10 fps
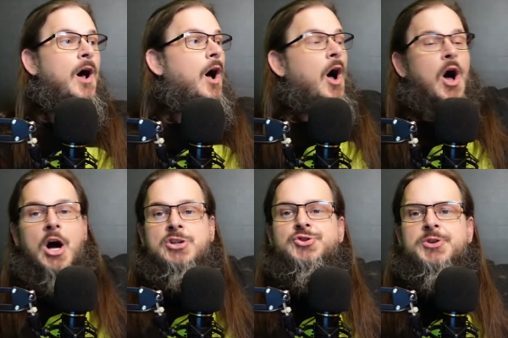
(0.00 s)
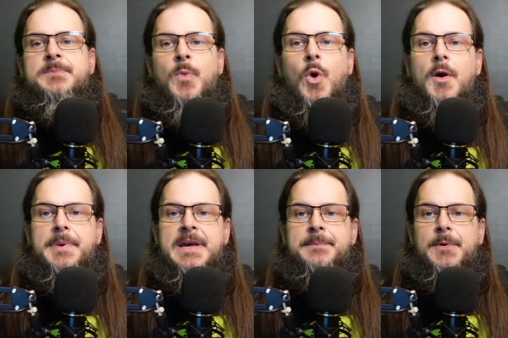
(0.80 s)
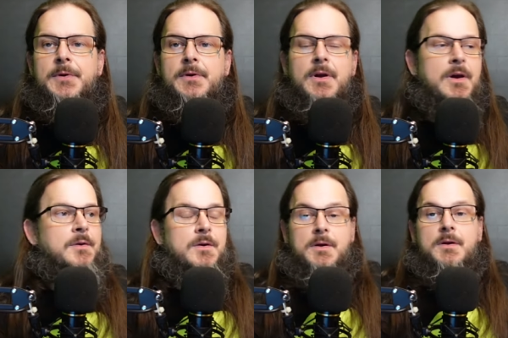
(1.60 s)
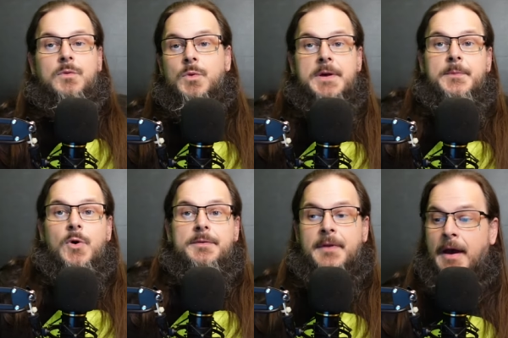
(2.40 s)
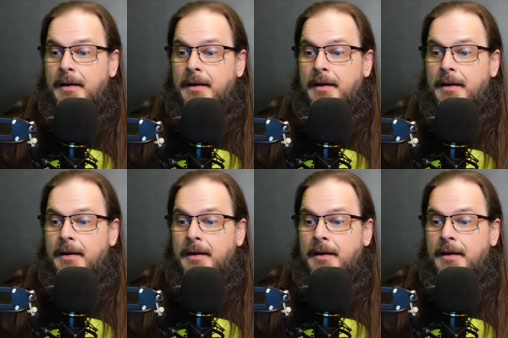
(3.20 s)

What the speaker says: 100 more people? Really more than that.